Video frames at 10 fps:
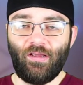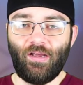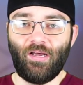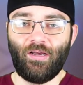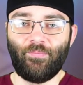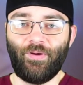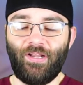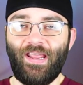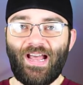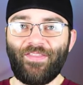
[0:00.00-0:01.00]

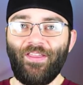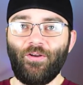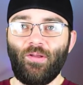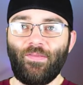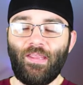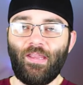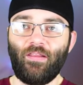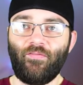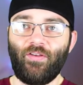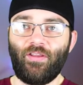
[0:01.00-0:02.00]
But yeah, I think I'll do it at the end
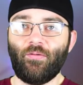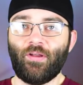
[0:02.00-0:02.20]
of the video,